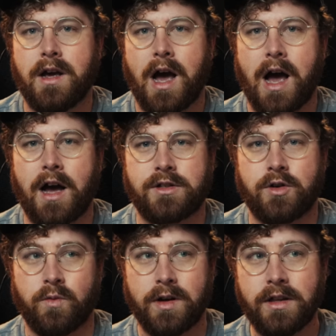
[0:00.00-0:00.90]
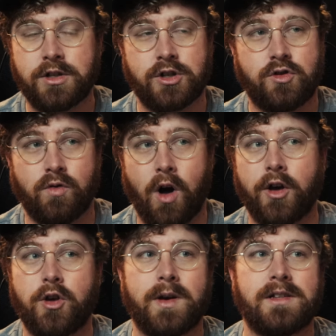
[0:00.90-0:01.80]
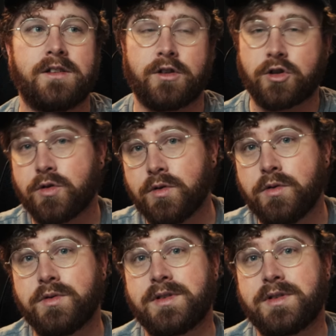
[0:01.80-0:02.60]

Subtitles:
to really just draw you into the truths